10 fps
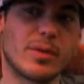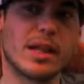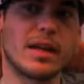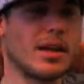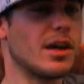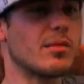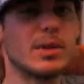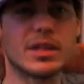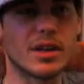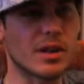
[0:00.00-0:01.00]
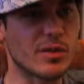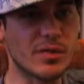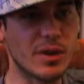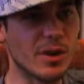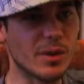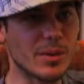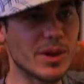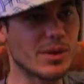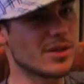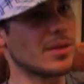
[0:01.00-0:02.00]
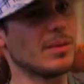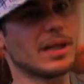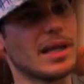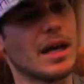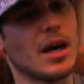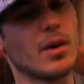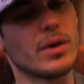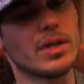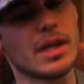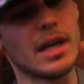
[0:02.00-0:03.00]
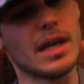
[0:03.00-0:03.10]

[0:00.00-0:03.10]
and write like a hundred million dollar film, you know, or something like that. I always